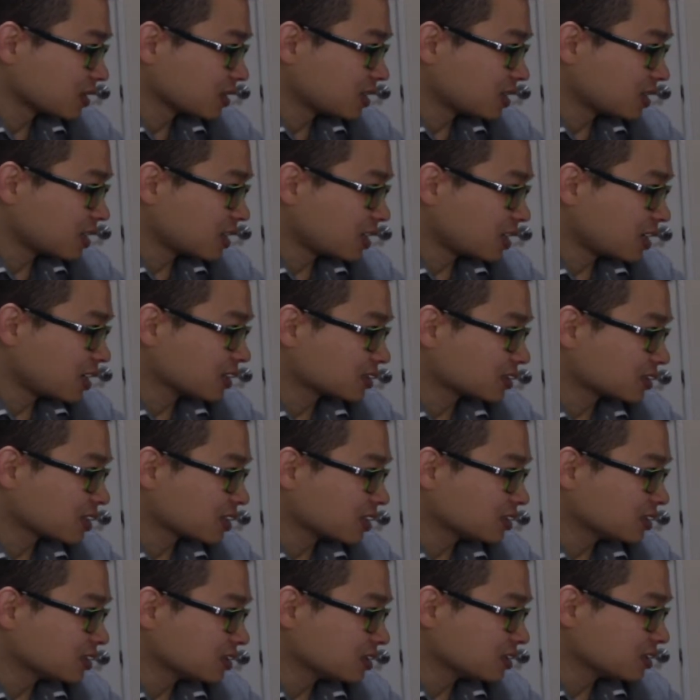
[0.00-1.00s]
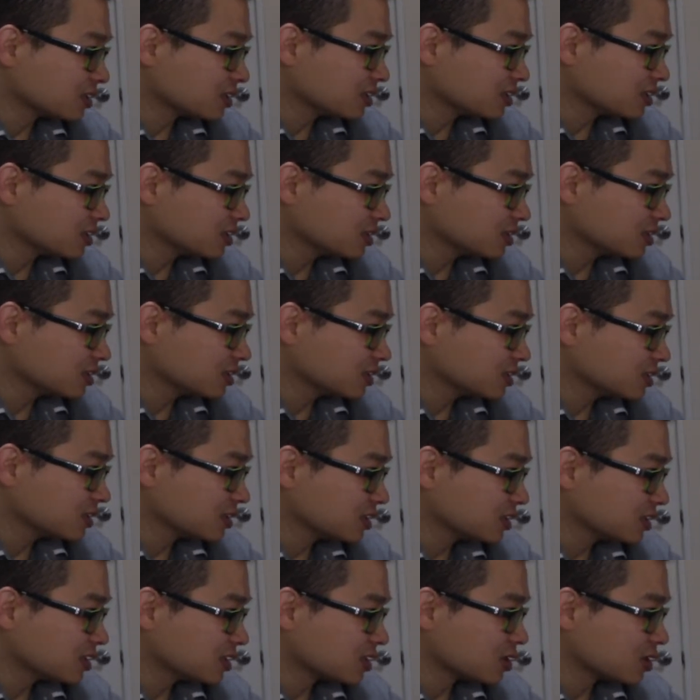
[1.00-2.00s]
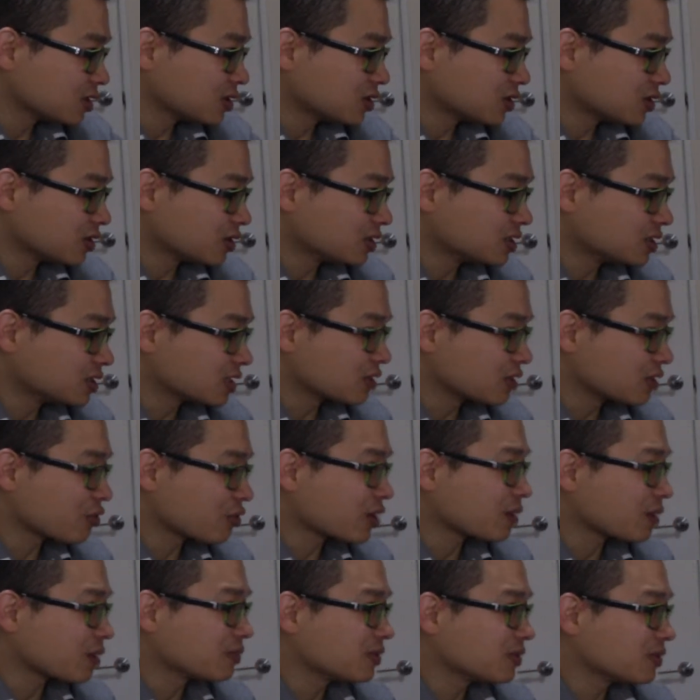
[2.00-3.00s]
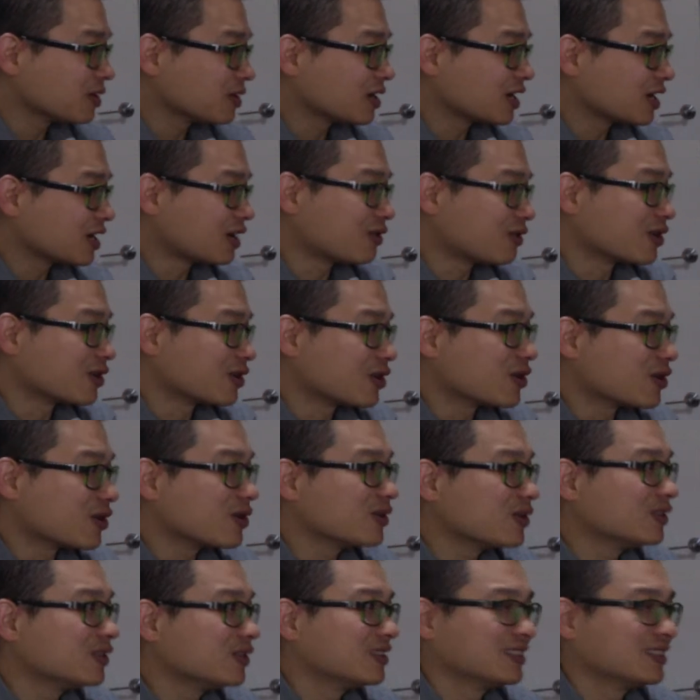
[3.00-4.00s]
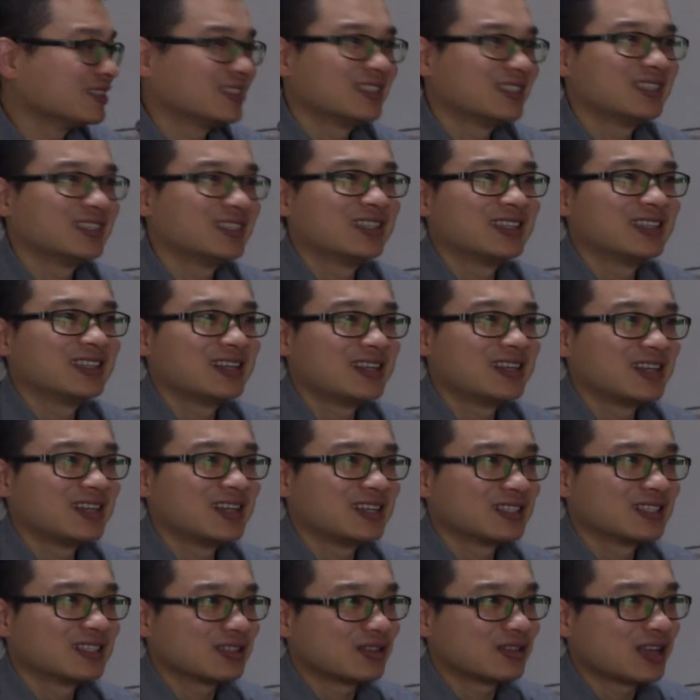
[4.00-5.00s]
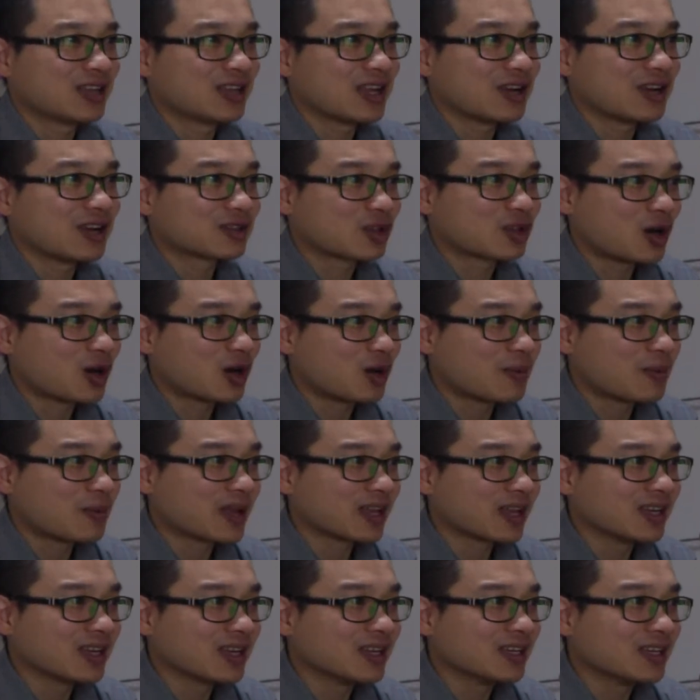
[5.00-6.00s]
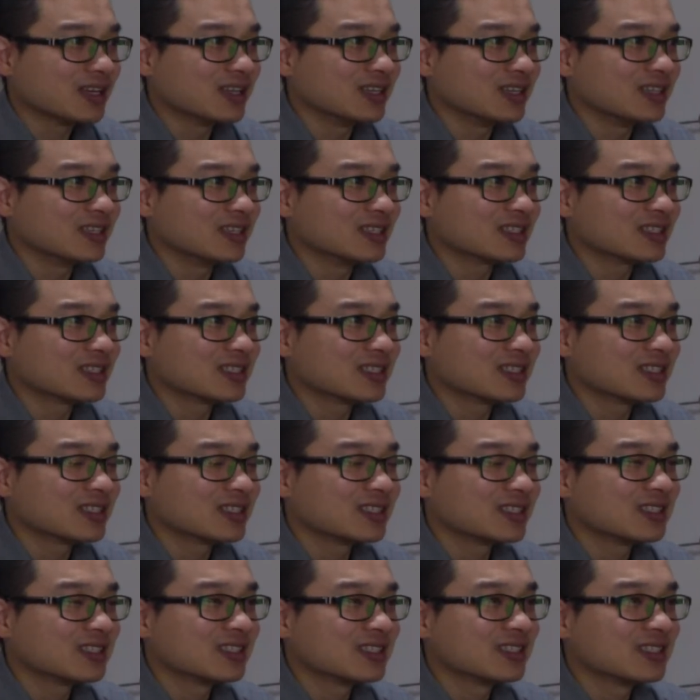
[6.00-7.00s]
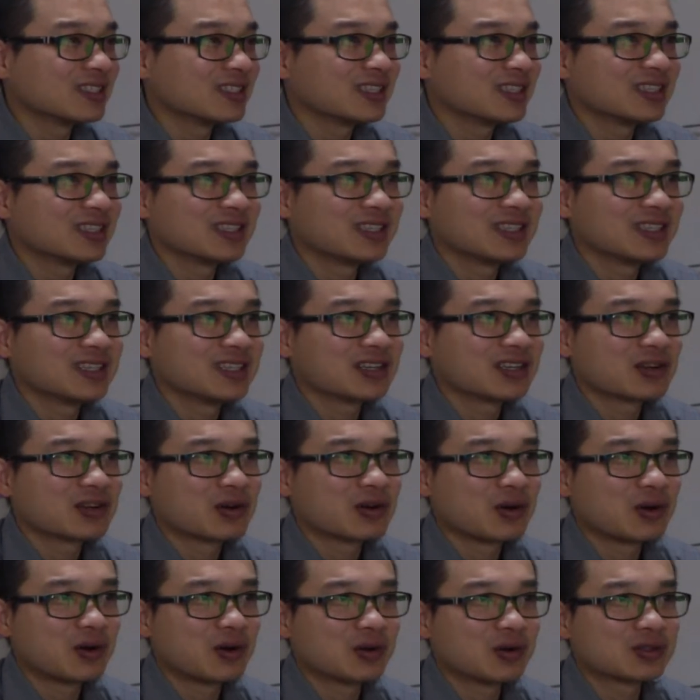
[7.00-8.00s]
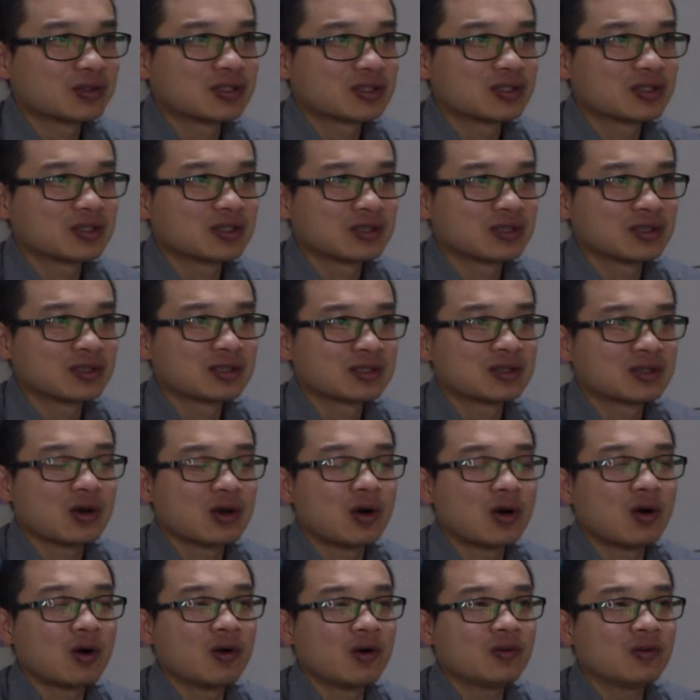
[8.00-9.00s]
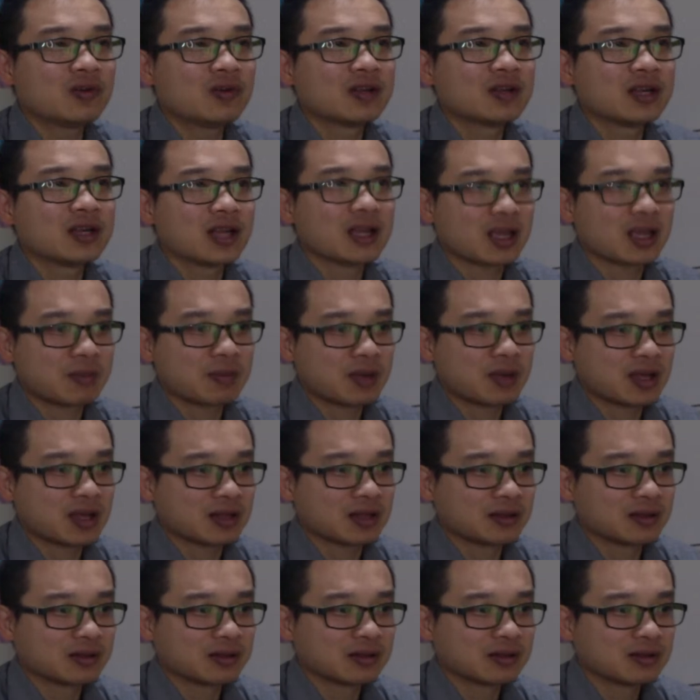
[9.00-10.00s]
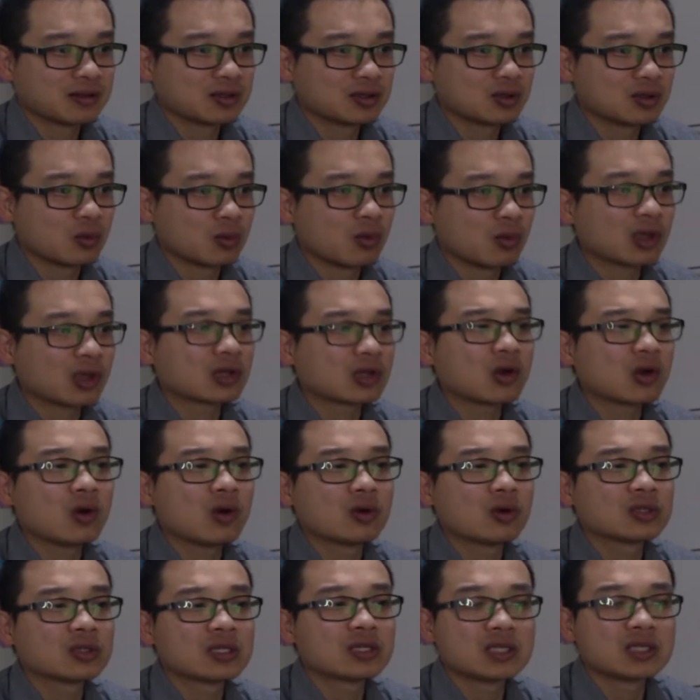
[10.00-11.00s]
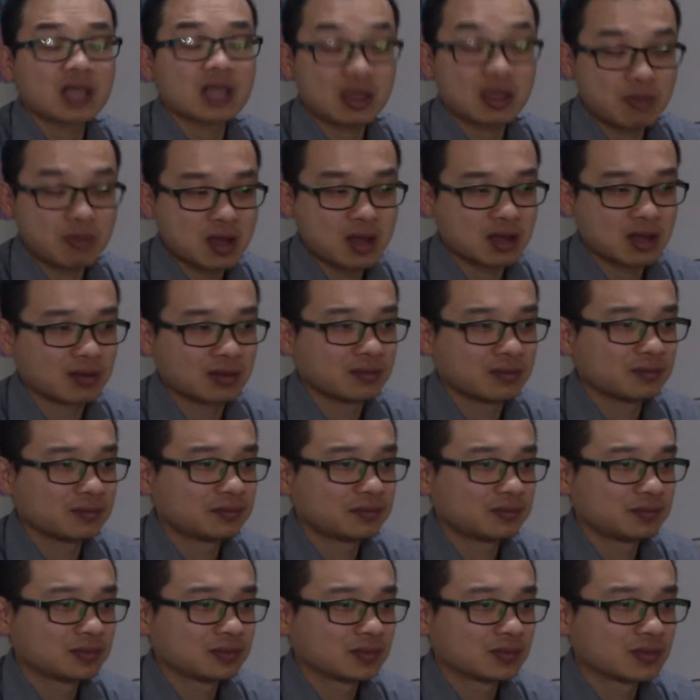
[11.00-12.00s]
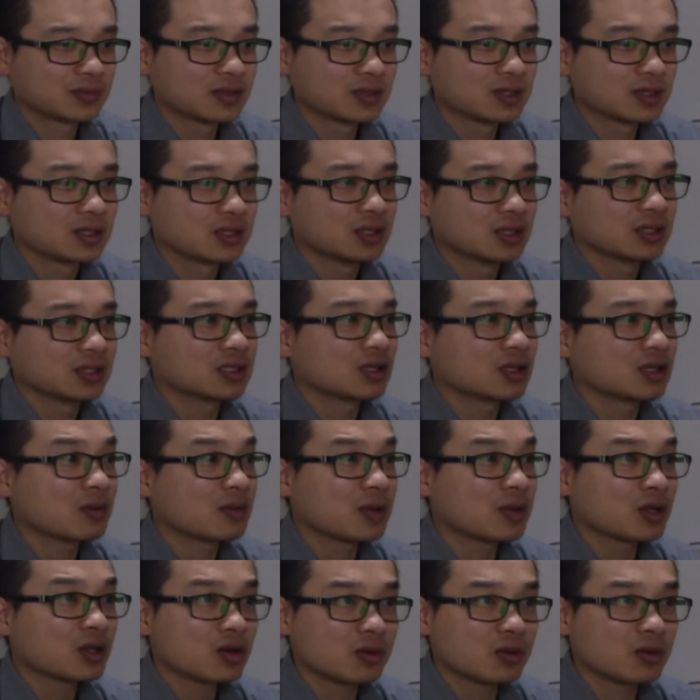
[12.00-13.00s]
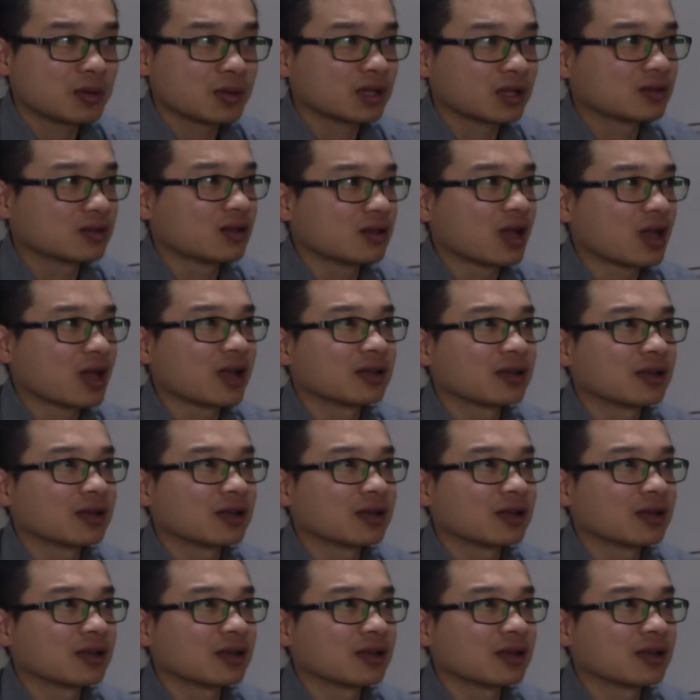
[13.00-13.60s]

Hi, Siding on Instagram. How are you? Today our topic is causes of neck pain. So what causes neck pain? This is our main topic today.